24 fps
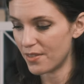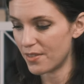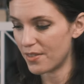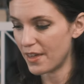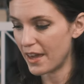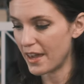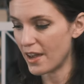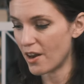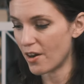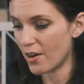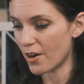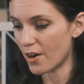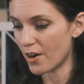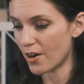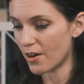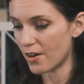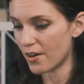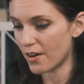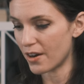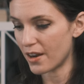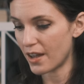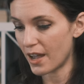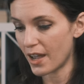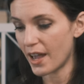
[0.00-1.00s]
they
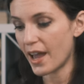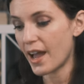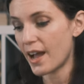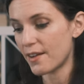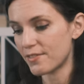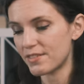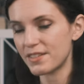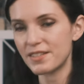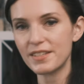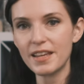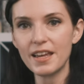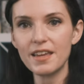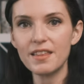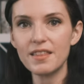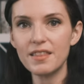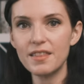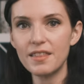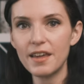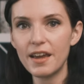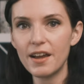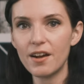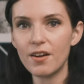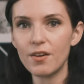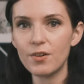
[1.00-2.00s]
are, I have to say,
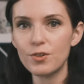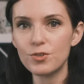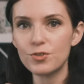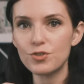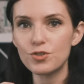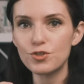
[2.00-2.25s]
they are